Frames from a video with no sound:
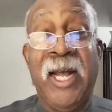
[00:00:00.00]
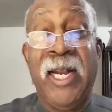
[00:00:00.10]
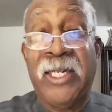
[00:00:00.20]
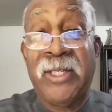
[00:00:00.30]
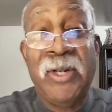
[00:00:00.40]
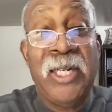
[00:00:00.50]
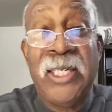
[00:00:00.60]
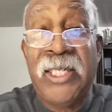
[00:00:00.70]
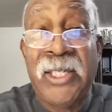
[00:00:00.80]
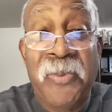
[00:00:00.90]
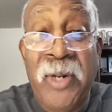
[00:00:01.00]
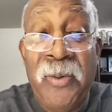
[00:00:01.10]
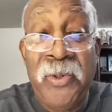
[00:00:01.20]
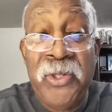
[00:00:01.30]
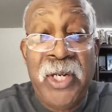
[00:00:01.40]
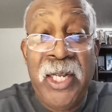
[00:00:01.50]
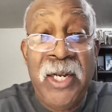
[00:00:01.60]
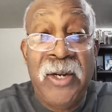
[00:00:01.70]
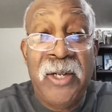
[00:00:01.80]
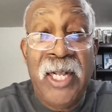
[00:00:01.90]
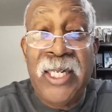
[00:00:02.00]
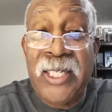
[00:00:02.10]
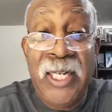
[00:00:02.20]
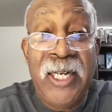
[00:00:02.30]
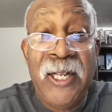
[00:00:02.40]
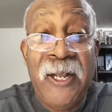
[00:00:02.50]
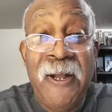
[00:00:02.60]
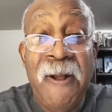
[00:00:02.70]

That's, that's just what I want you to hear. That's it.